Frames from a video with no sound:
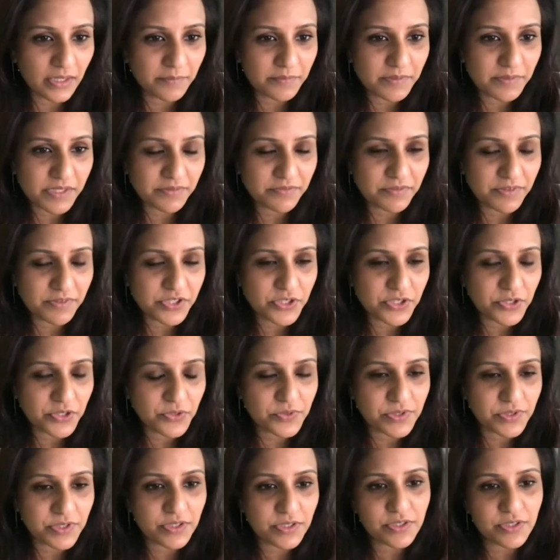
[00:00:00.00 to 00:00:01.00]
different
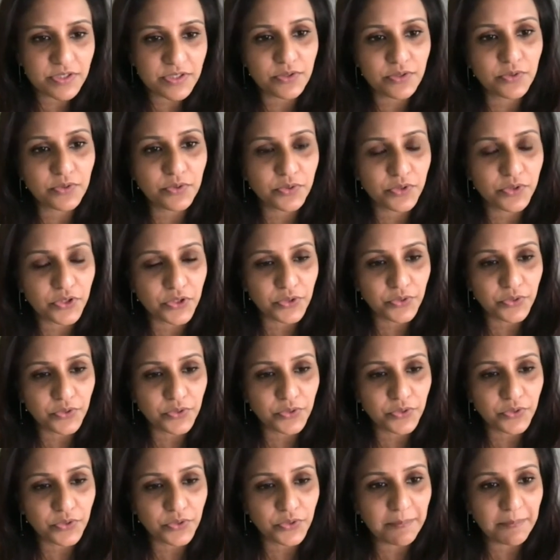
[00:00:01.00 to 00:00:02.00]
users who use
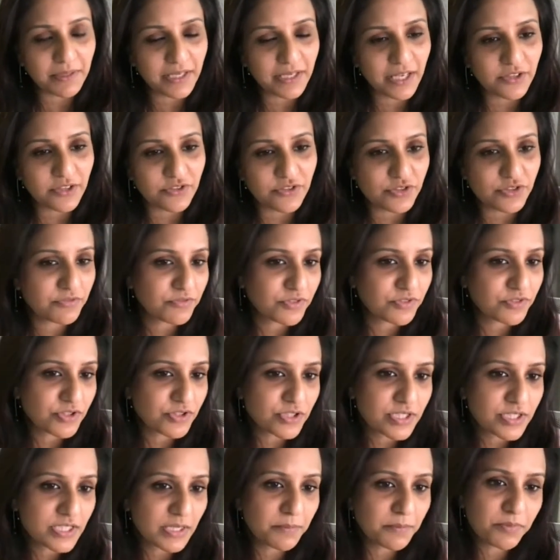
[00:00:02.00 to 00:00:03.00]
the application for
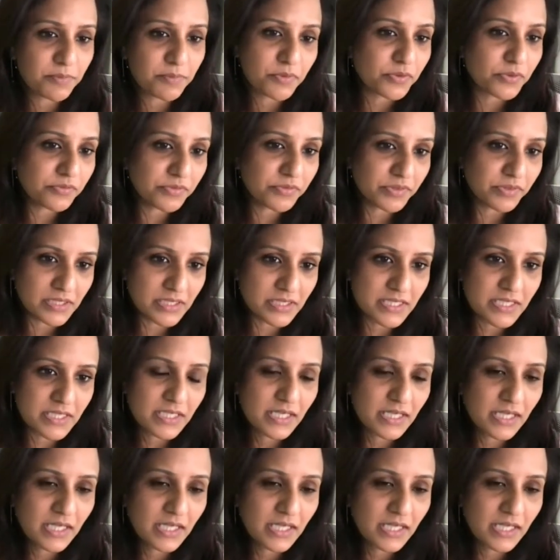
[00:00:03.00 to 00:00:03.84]
just approvals.